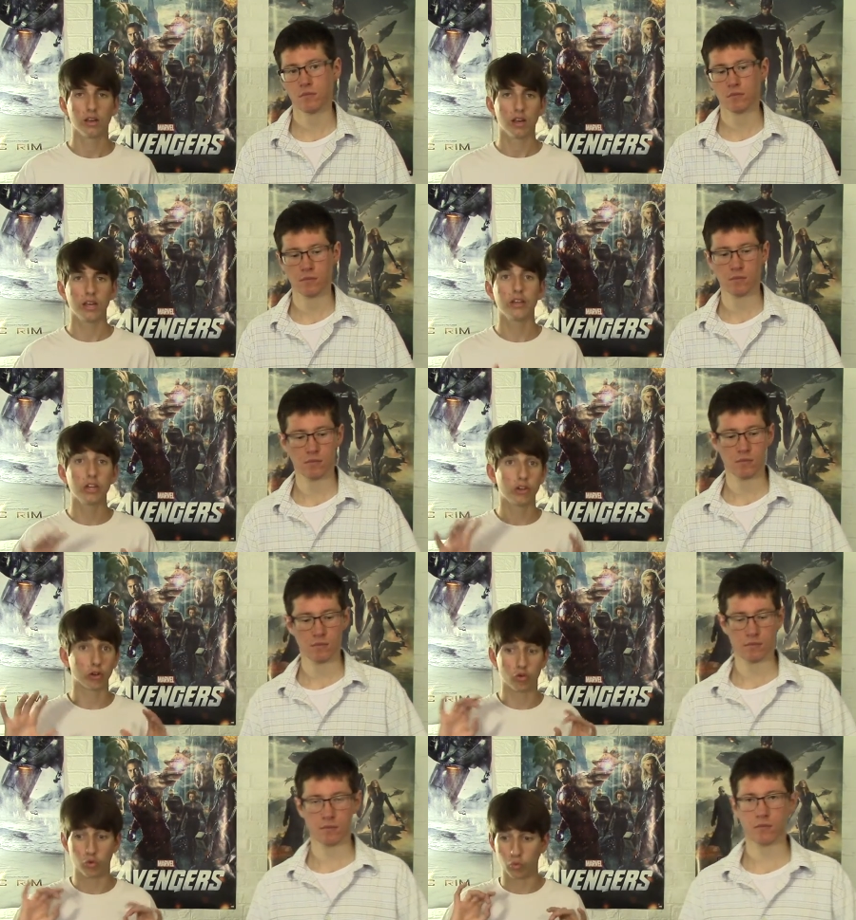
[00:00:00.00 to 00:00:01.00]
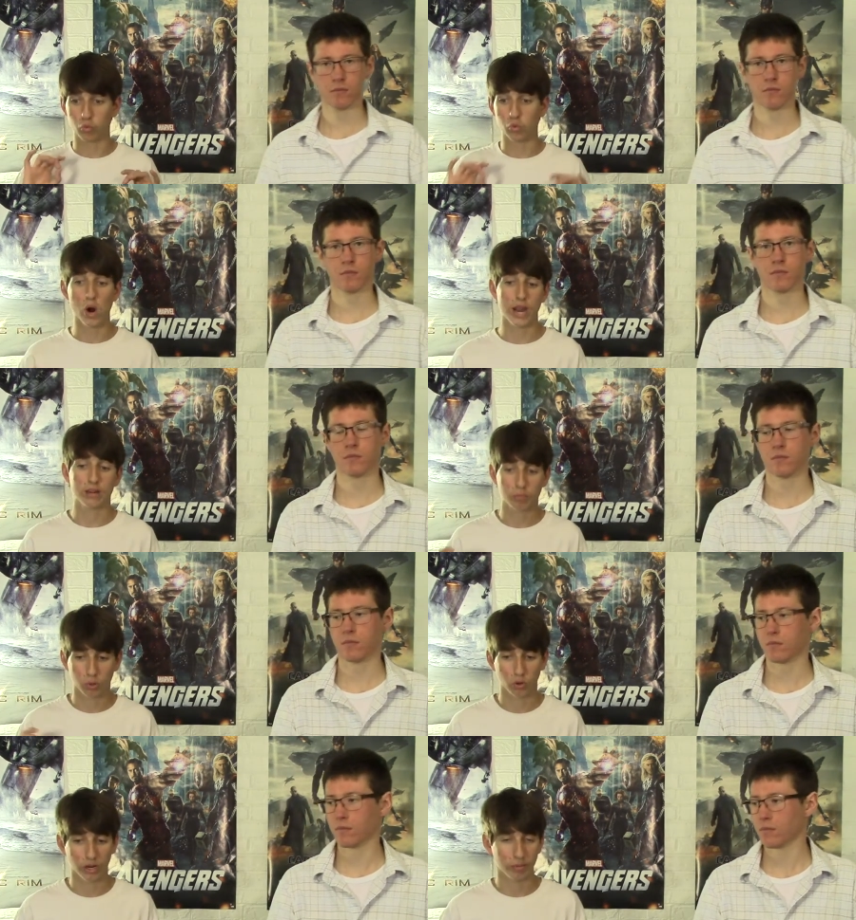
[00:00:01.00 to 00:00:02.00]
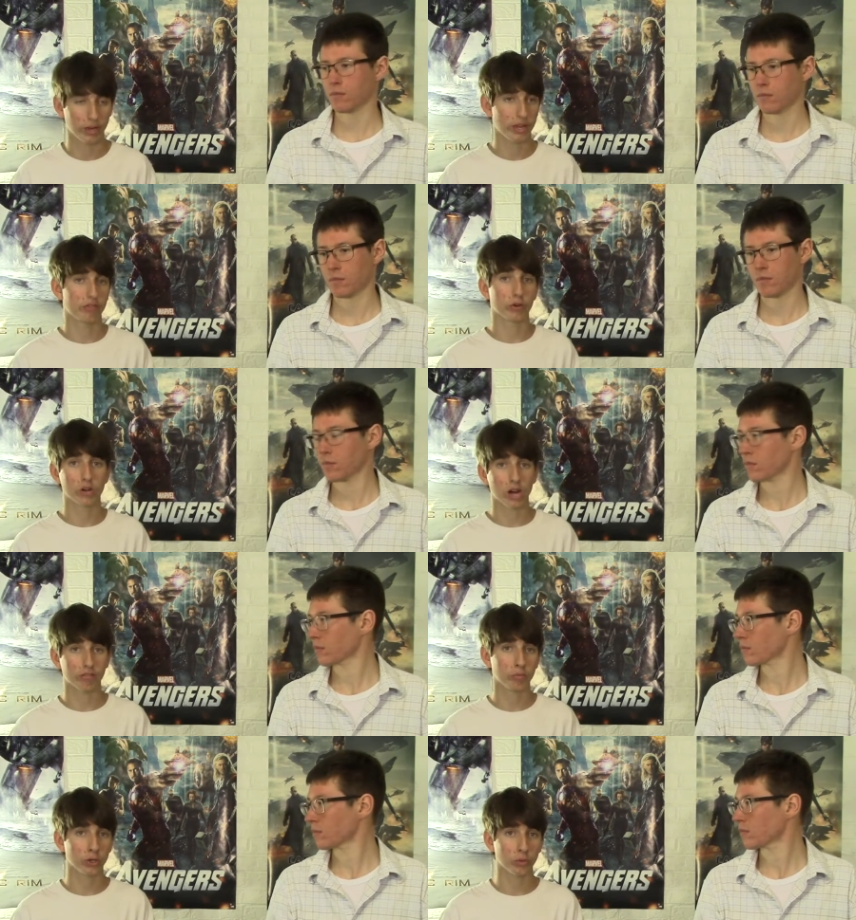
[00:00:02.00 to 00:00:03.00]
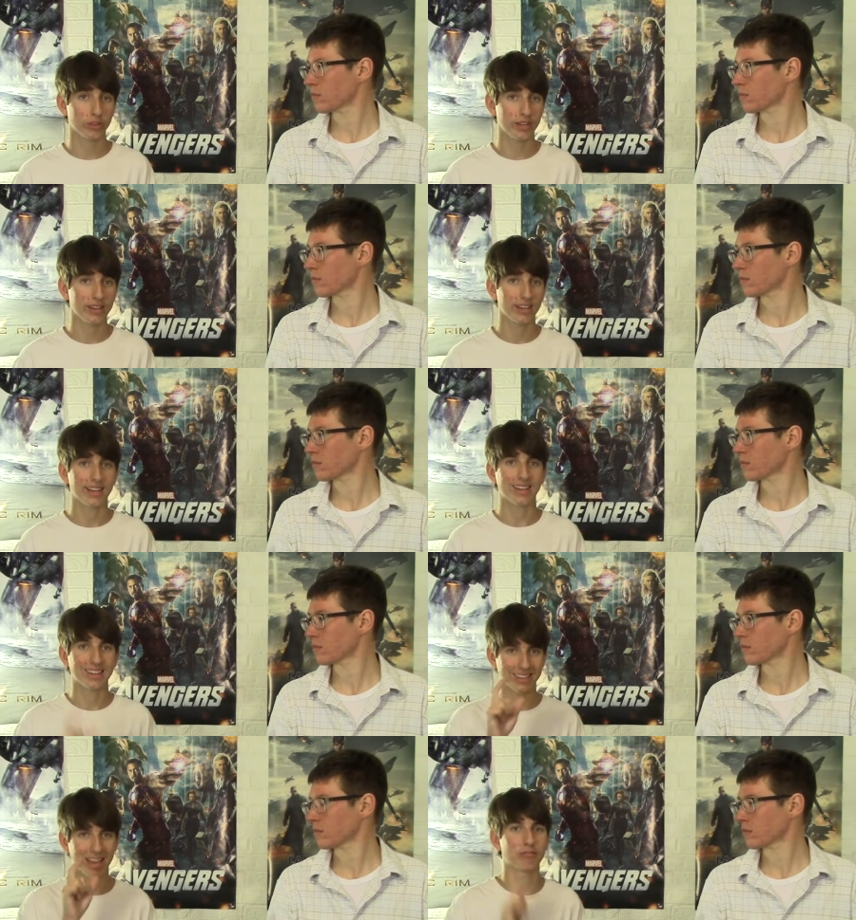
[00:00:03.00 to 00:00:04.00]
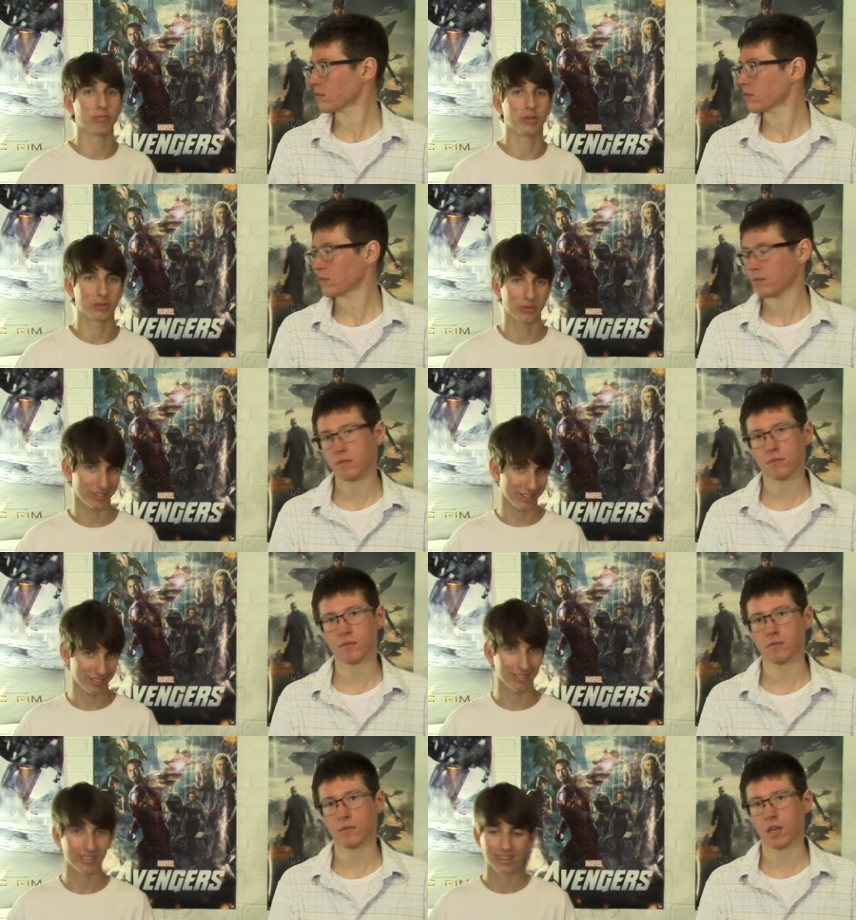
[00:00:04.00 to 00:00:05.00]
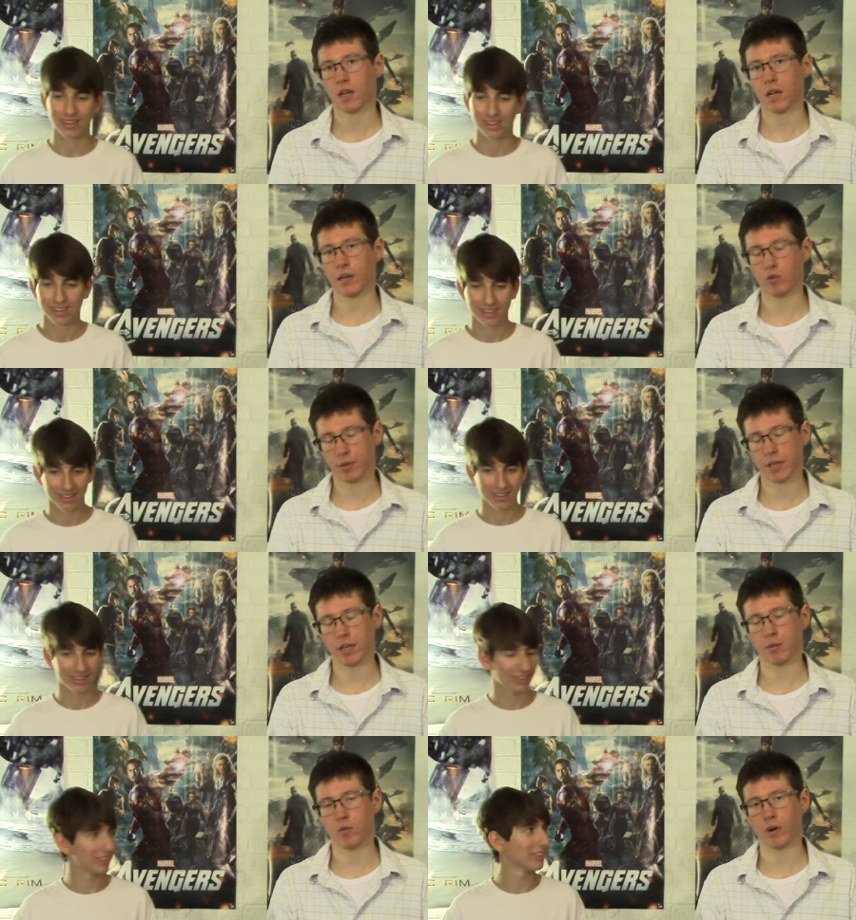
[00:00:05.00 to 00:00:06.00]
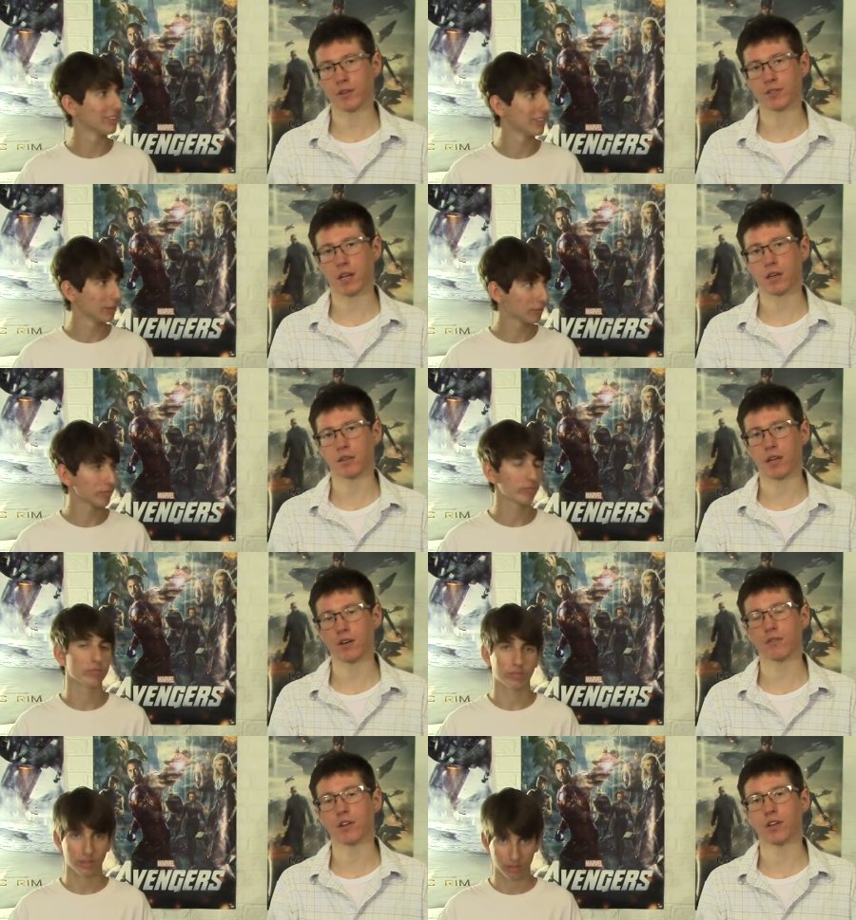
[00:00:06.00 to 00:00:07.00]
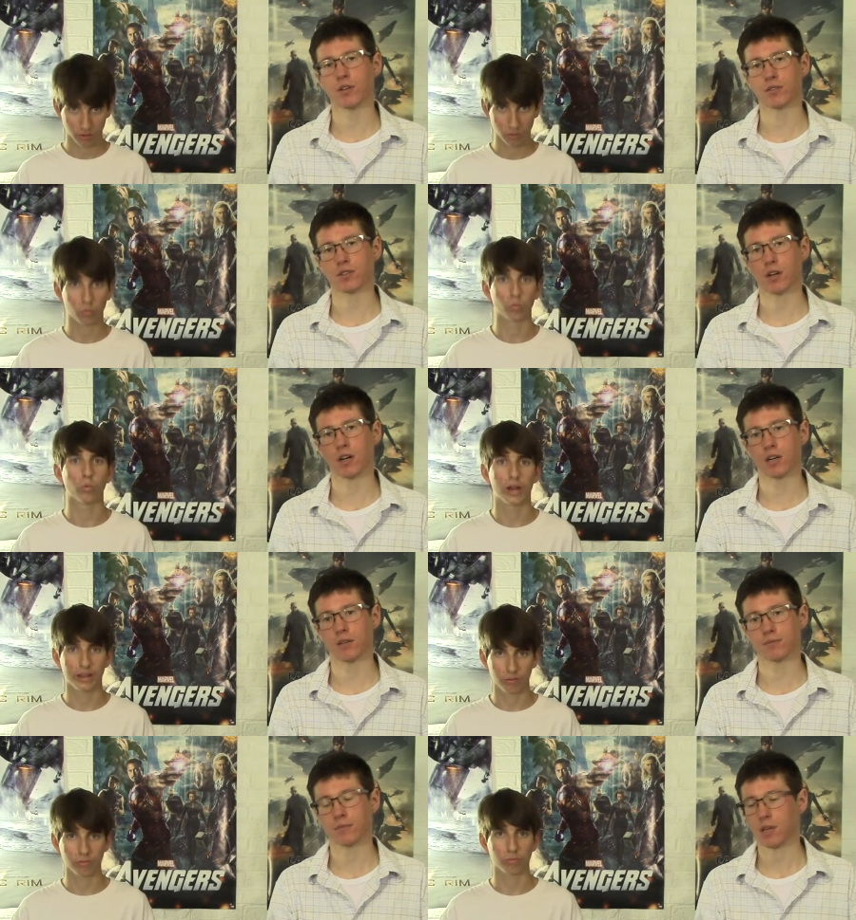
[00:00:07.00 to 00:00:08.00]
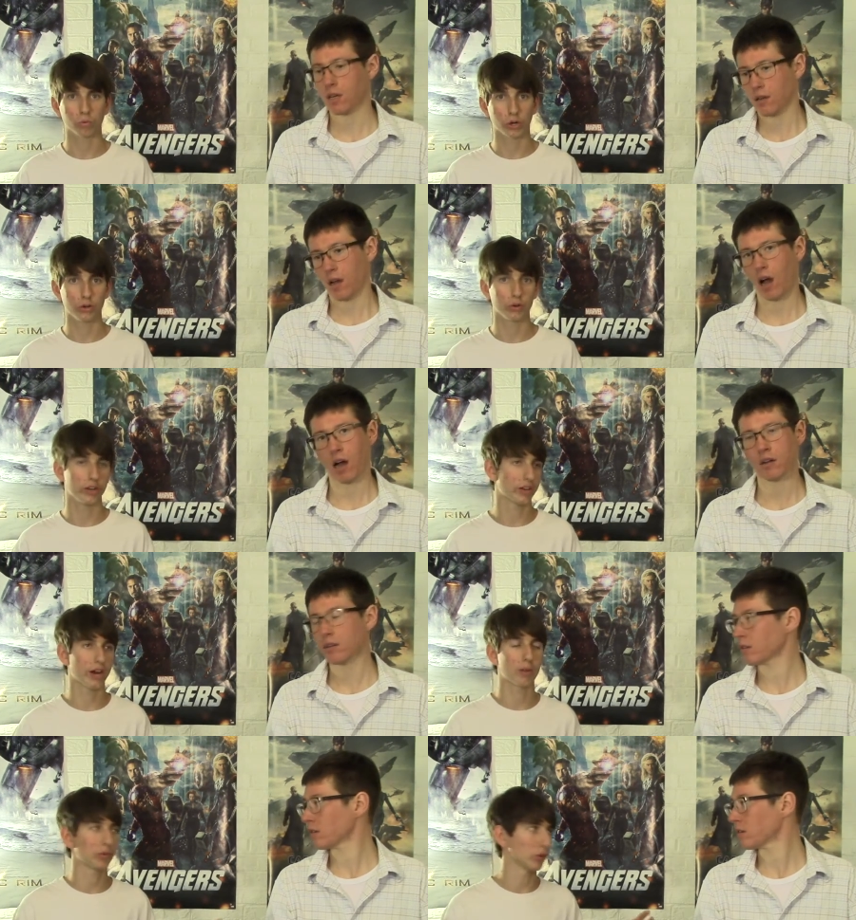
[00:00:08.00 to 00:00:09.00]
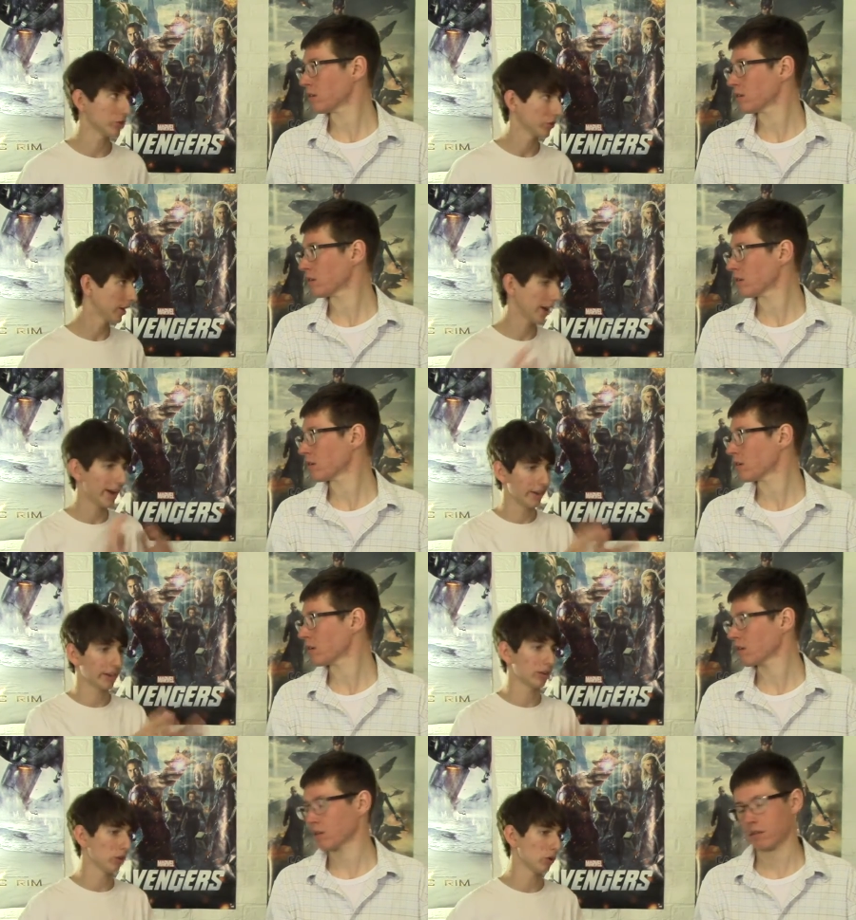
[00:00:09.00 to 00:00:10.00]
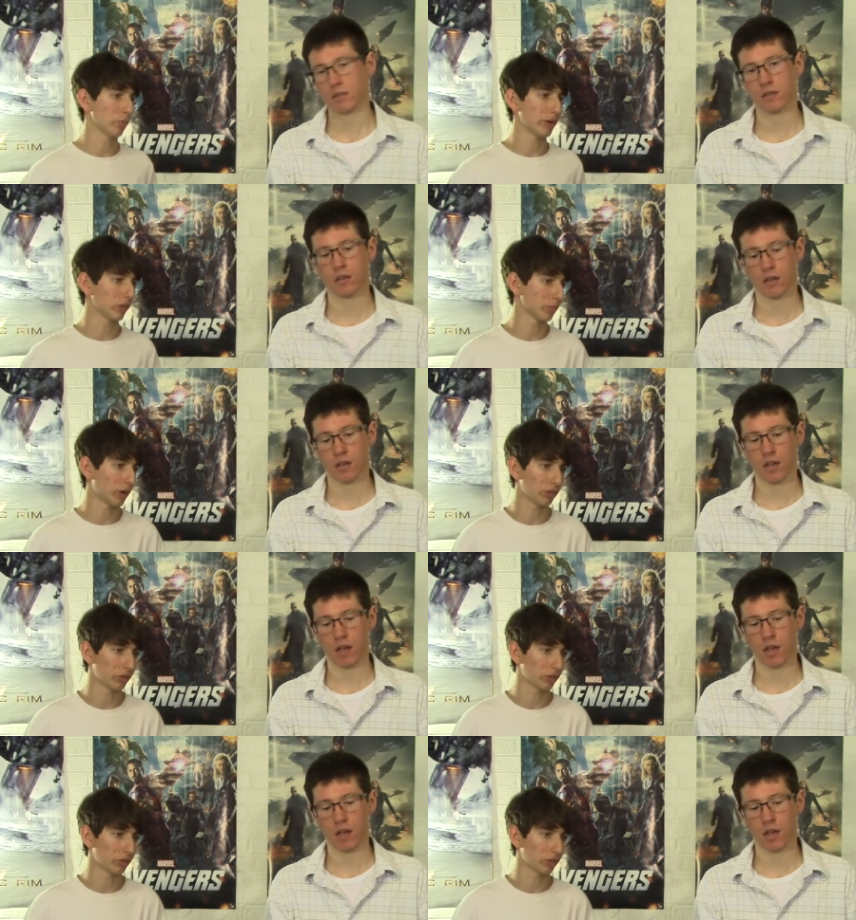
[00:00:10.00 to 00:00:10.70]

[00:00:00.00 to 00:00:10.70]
Speaker 1: It, it's a great program, and if you're not familiar with it, get familiar with it.
Speaker 2: And we'll be getting more into that in later videos. Right. Um,
Speaker 1: We're going to do an entire episode just on editing in the Node-based compositor.